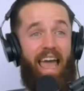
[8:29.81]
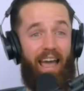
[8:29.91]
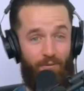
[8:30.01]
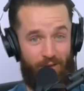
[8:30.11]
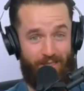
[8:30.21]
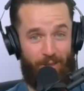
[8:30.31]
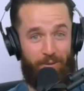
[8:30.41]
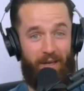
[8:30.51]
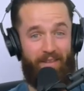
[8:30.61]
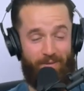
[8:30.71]
Every
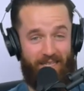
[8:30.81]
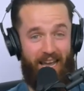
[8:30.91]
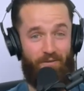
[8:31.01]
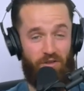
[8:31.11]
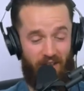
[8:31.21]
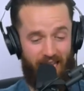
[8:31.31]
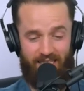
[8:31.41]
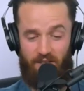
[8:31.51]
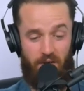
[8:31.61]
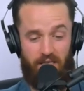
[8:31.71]
single day, that was an average of
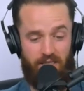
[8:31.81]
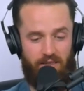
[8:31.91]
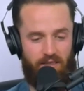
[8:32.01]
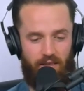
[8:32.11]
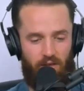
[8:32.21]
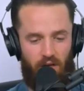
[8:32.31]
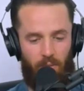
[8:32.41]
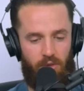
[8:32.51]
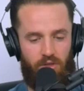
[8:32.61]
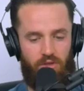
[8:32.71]
18 rides. The
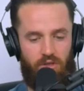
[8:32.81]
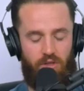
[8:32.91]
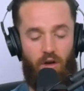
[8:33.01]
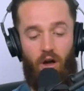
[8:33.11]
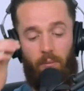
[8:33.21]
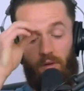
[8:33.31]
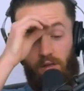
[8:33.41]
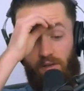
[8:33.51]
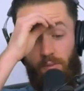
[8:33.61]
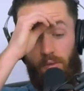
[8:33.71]
numbers are just
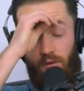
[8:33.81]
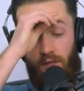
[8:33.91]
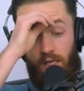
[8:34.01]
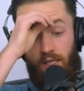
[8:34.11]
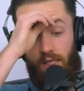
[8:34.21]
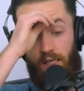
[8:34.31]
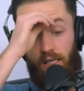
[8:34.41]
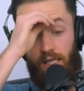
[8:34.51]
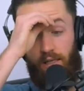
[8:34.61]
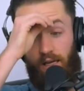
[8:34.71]
unbelievable.
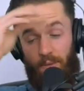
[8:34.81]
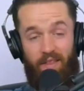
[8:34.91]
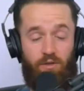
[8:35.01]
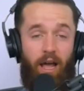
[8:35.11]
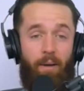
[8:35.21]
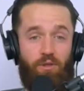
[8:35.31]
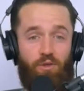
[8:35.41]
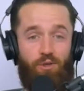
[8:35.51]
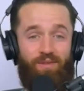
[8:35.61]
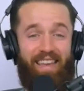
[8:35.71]
I mean, that's what happens when
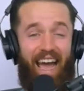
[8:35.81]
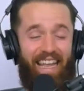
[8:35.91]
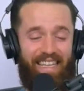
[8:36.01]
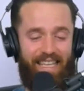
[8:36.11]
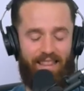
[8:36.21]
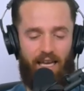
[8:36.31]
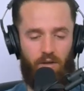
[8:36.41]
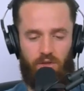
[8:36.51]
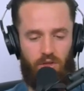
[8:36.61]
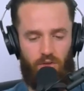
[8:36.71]
you do
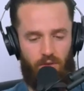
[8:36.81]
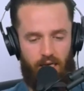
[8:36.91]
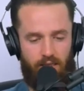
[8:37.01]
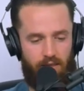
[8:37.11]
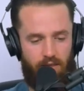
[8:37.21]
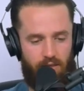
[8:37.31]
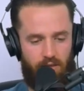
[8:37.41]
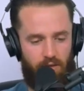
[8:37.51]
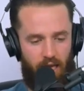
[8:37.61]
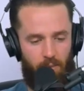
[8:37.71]
19,002 rides. It's just,
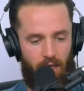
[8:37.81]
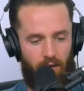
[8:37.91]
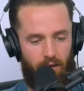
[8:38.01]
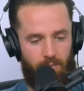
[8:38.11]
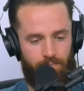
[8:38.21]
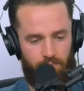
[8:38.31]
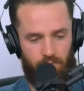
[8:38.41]
you can't make it up.